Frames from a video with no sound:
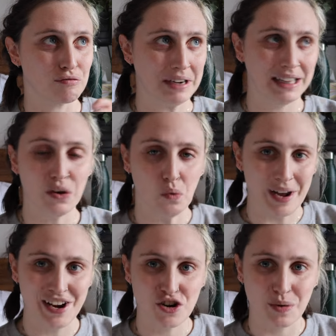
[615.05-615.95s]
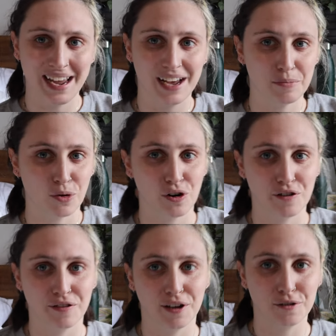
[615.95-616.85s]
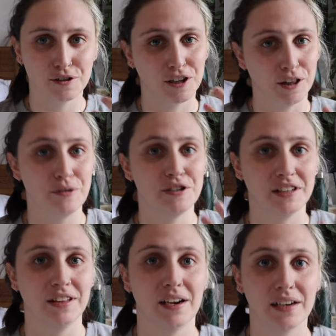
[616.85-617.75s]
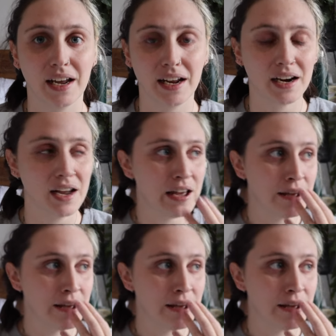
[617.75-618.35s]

really wish we had more of those close to London